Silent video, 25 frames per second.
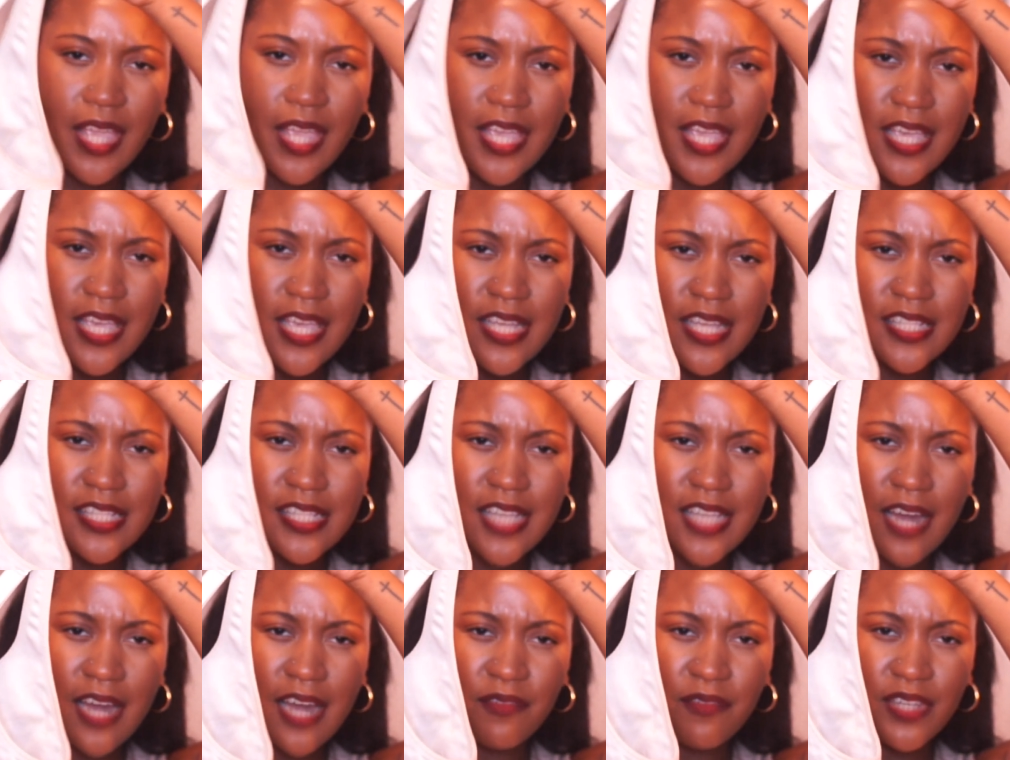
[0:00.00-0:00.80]

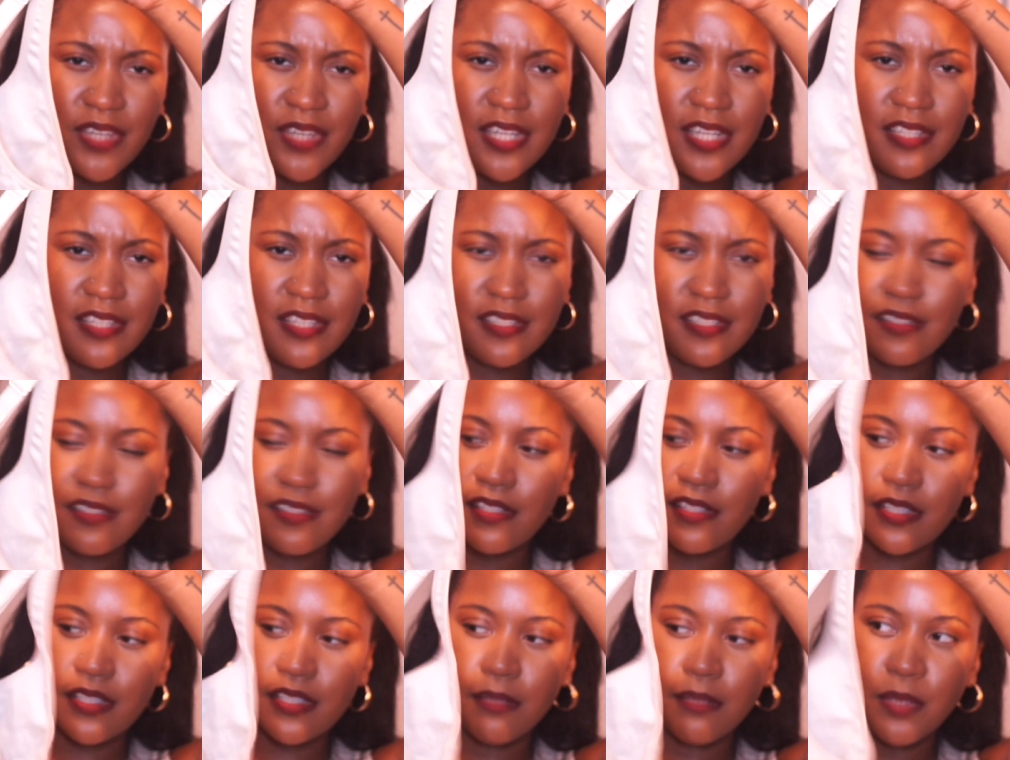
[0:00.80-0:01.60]
is kind of a
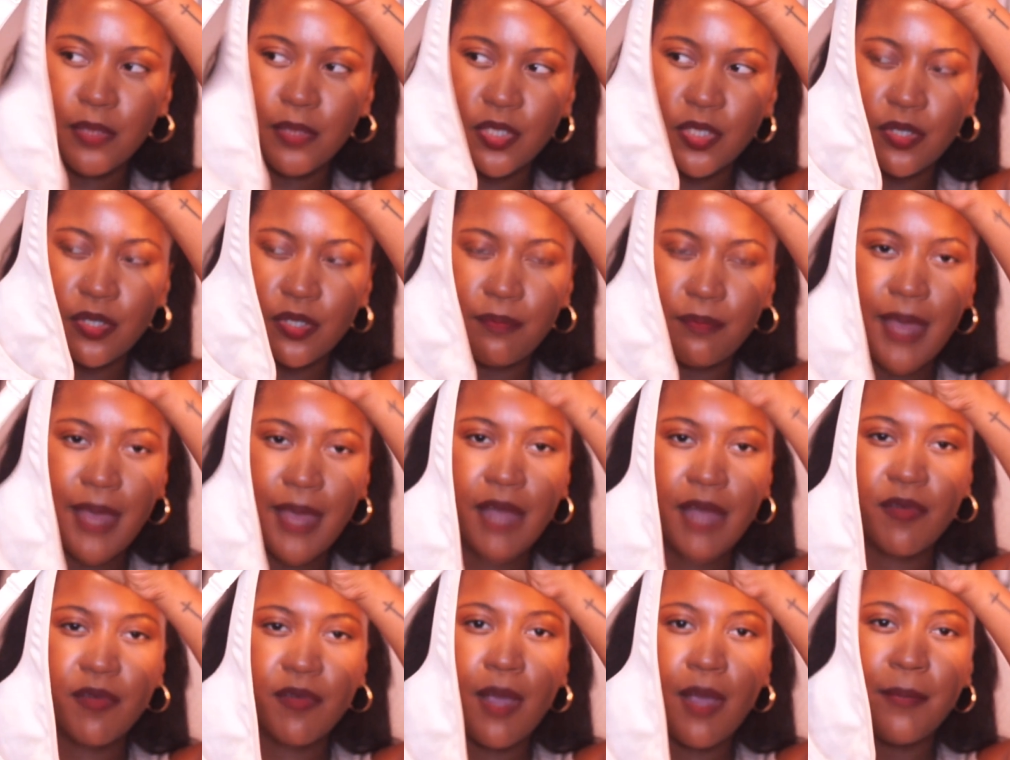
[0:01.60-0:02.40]
similar
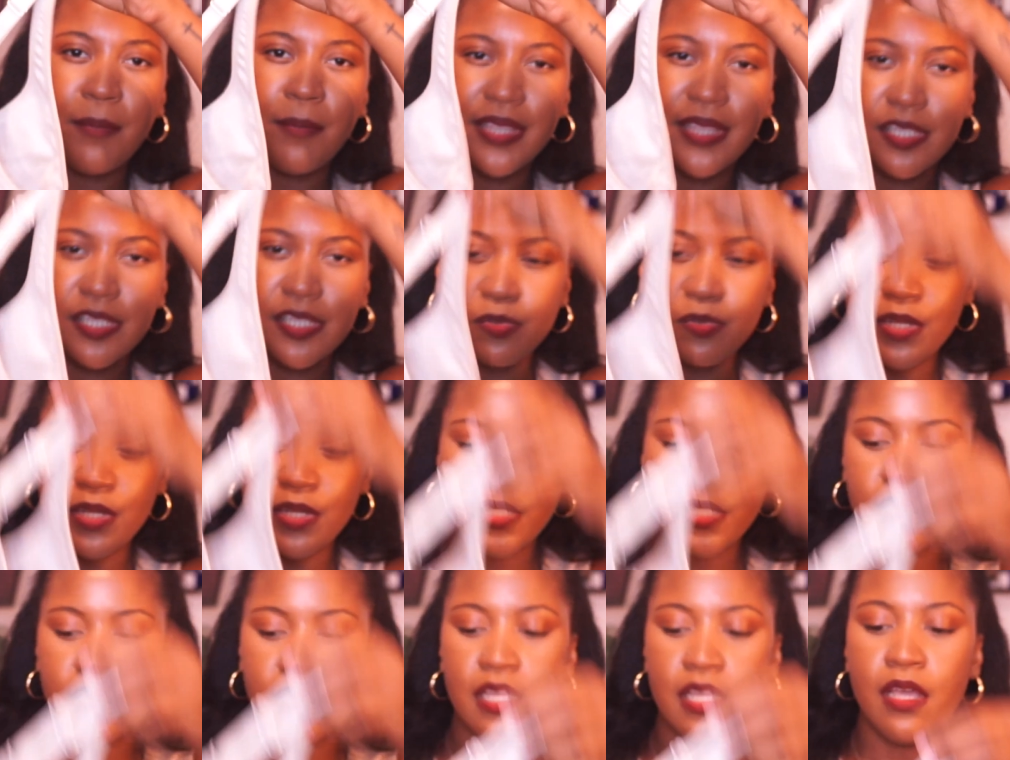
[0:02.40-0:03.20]
background, but this one
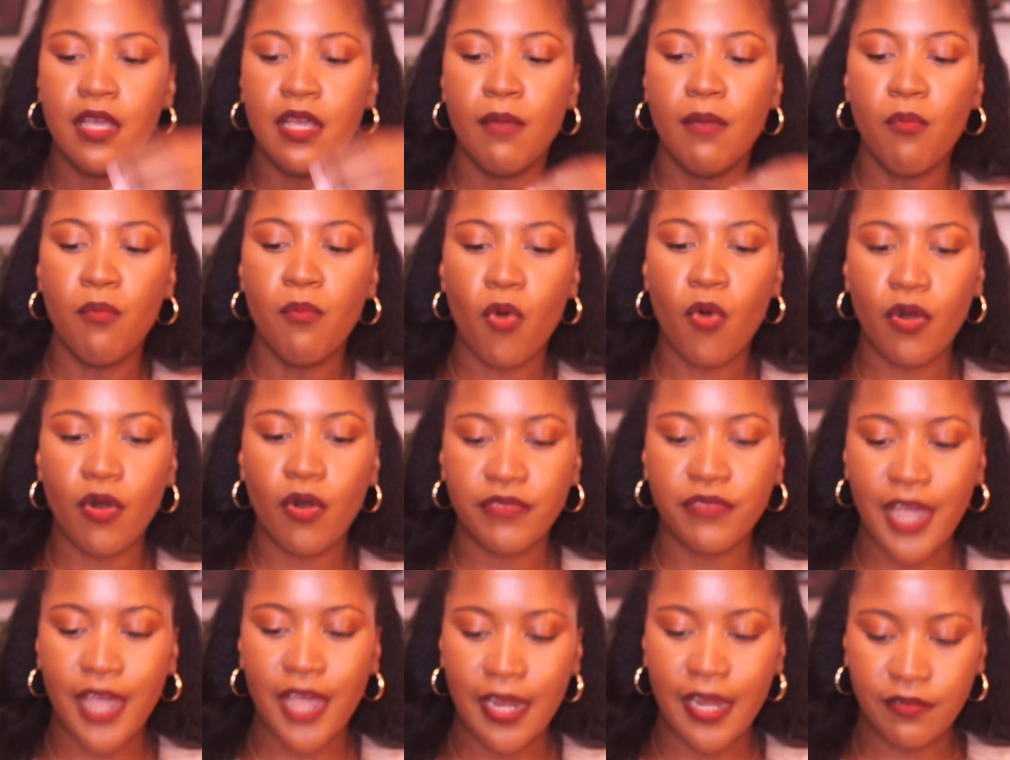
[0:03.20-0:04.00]
is more
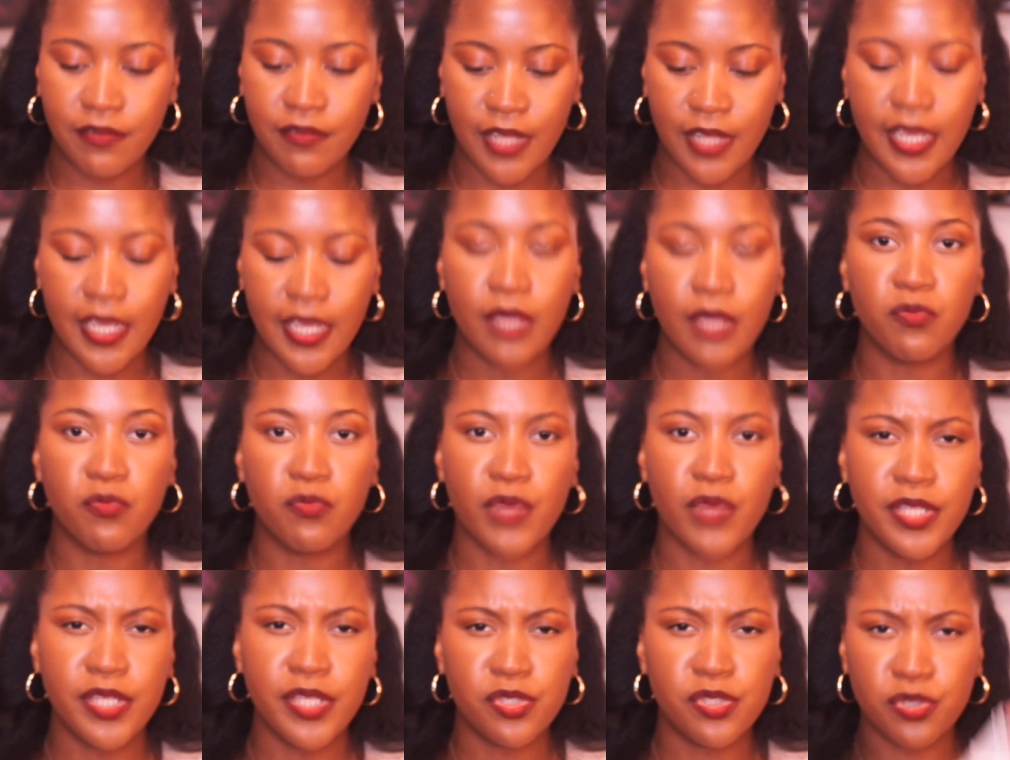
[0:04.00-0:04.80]
of kind of like a
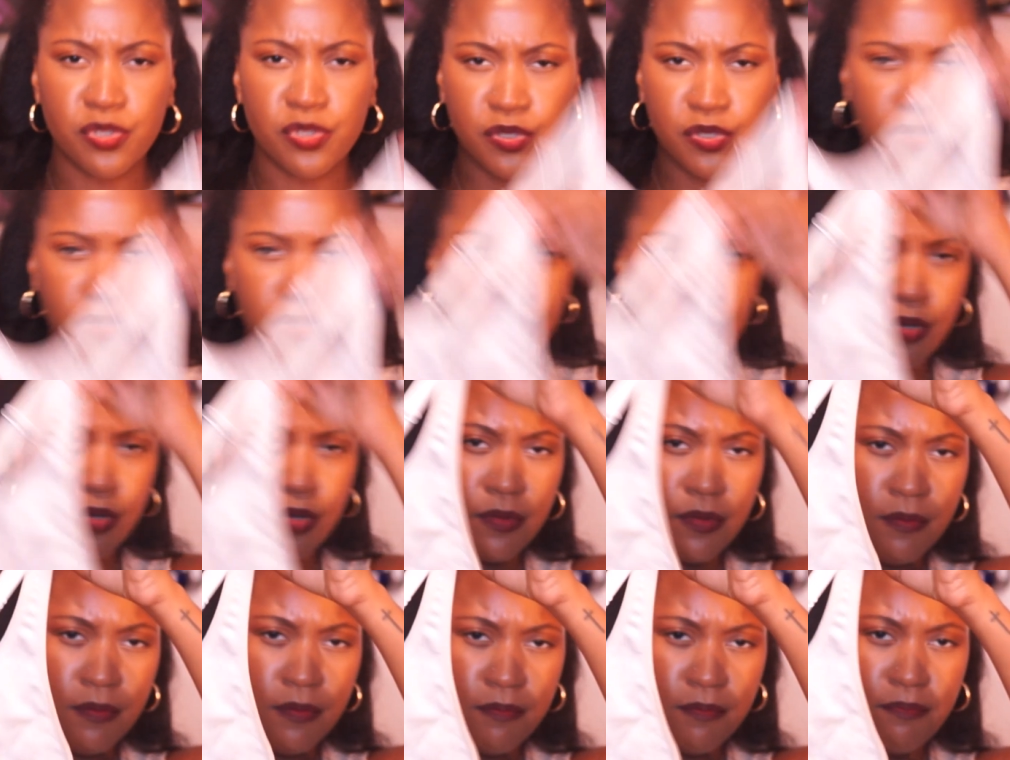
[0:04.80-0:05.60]

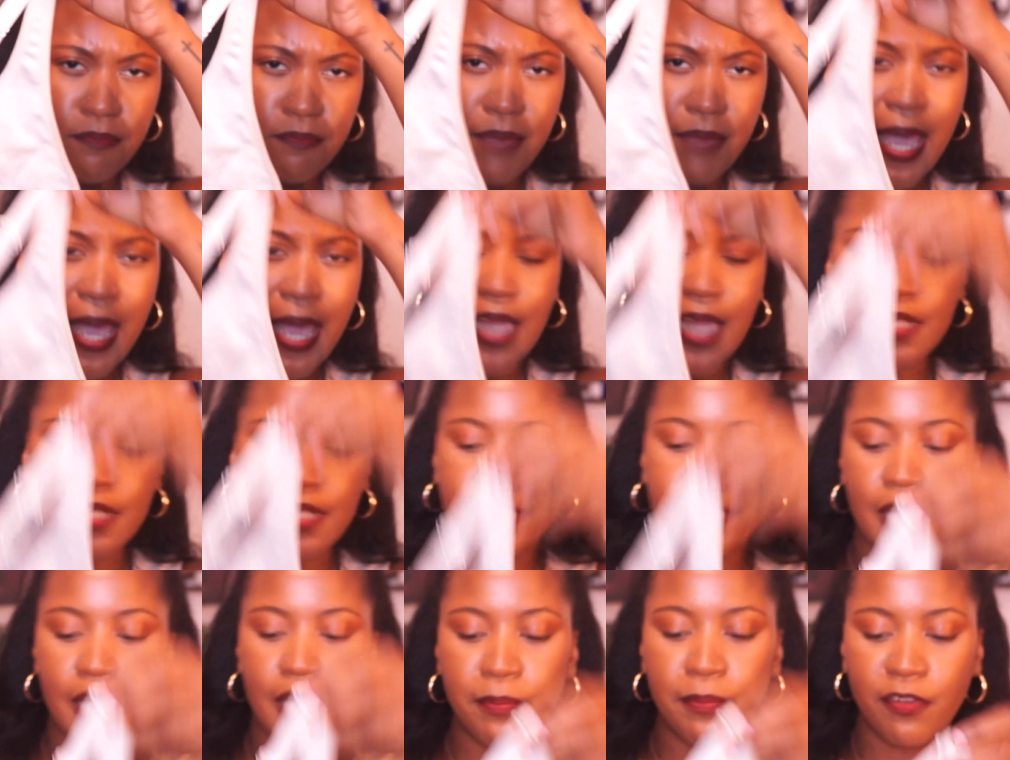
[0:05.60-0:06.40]
racer
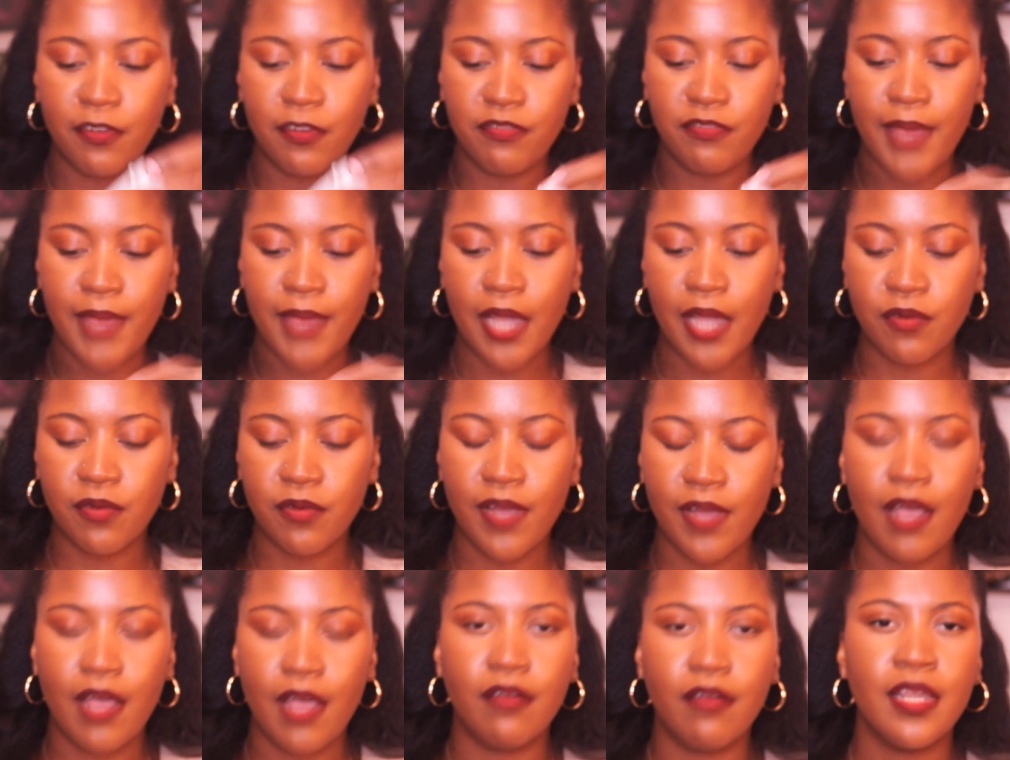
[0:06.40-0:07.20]
back type of
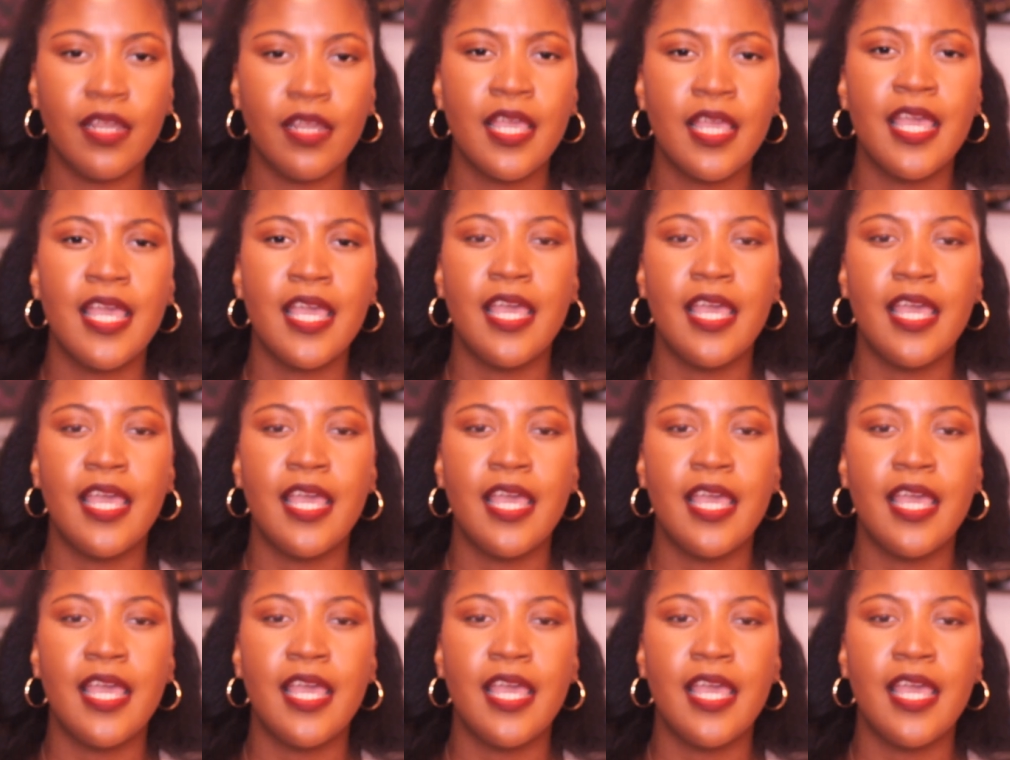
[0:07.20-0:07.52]
background.